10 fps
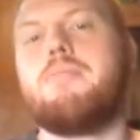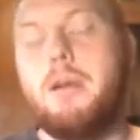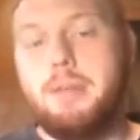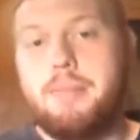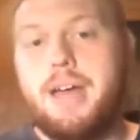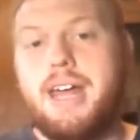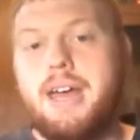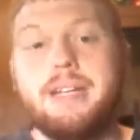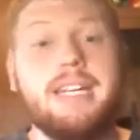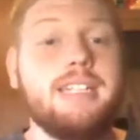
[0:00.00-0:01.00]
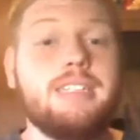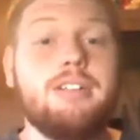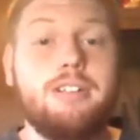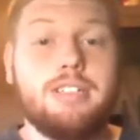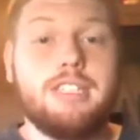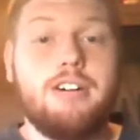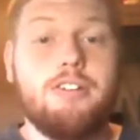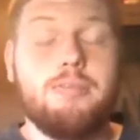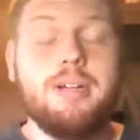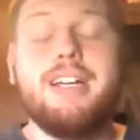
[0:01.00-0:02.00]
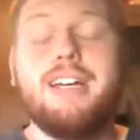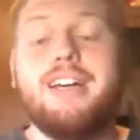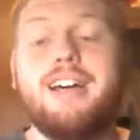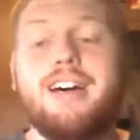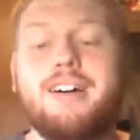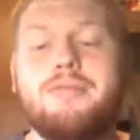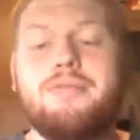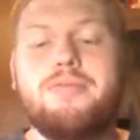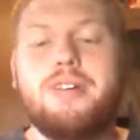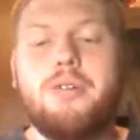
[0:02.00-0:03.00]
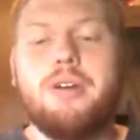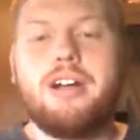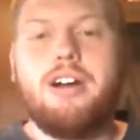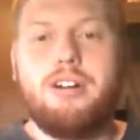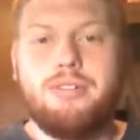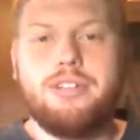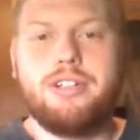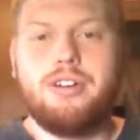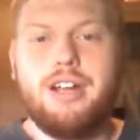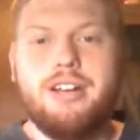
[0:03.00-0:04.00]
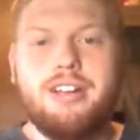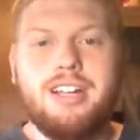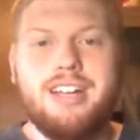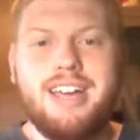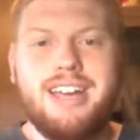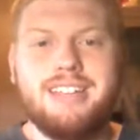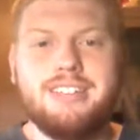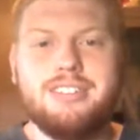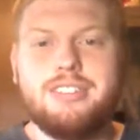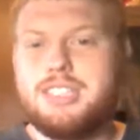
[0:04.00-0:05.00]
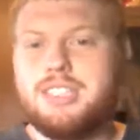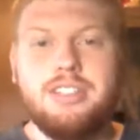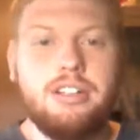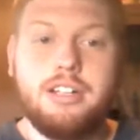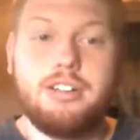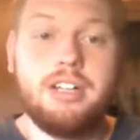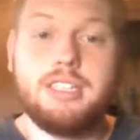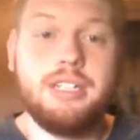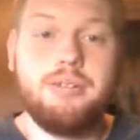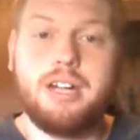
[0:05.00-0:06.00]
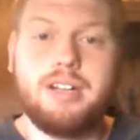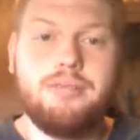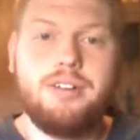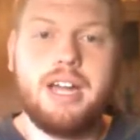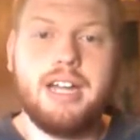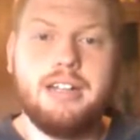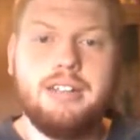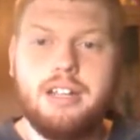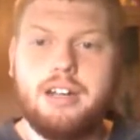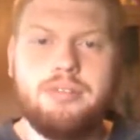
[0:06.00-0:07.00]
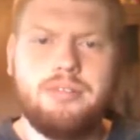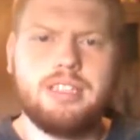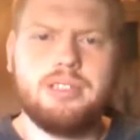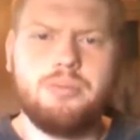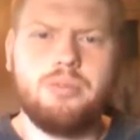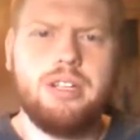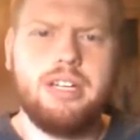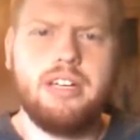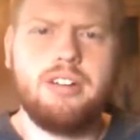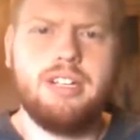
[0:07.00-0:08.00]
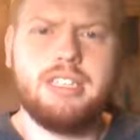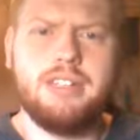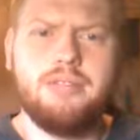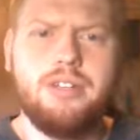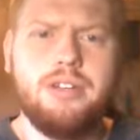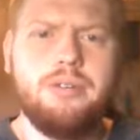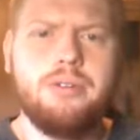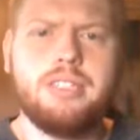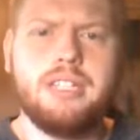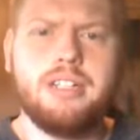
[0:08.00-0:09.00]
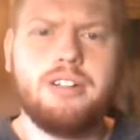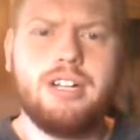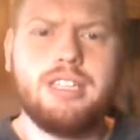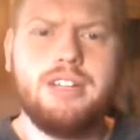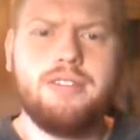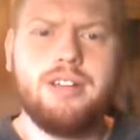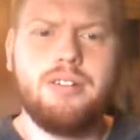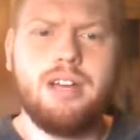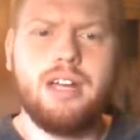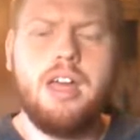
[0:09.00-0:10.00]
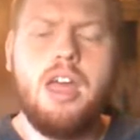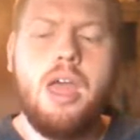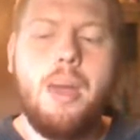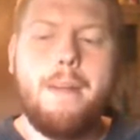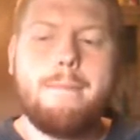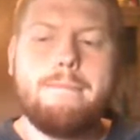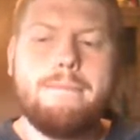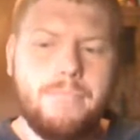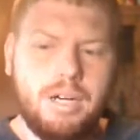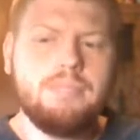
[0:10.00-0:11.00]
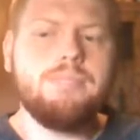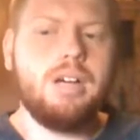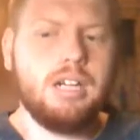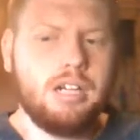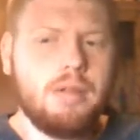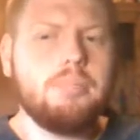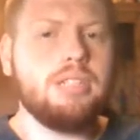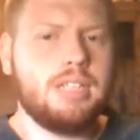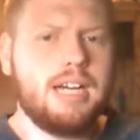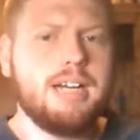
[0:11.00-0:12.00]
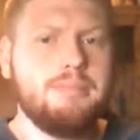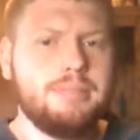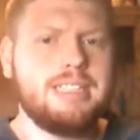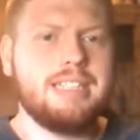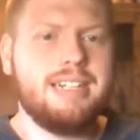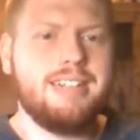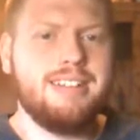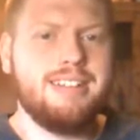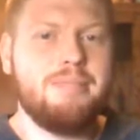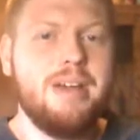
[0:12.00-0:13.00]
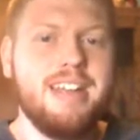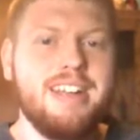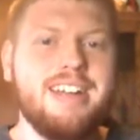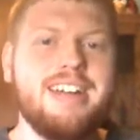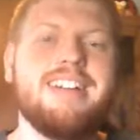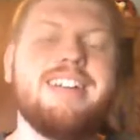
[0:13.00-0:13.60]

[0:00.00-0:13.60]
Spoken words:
probably a bad habit, kids don't do this at home, of going off the trail and just looking around, see what I can find. And I've found some really interesting views and great stuff that way. But a couple times there have been